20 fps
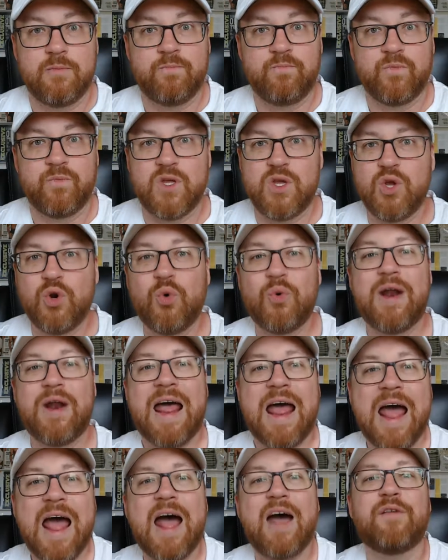You don't
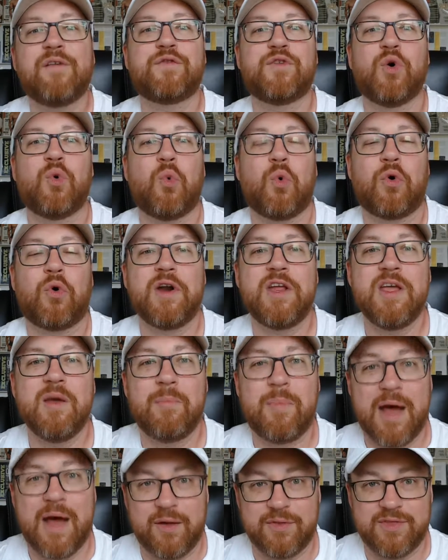have to worry
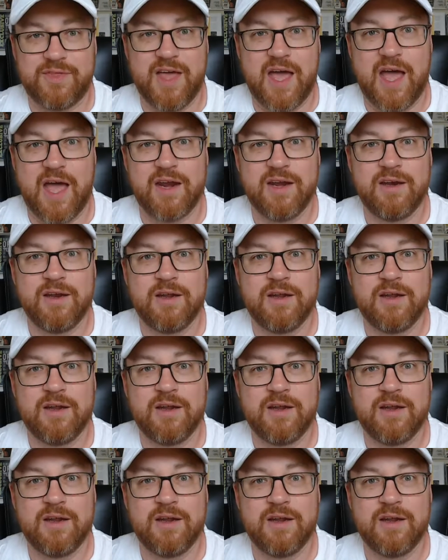about that.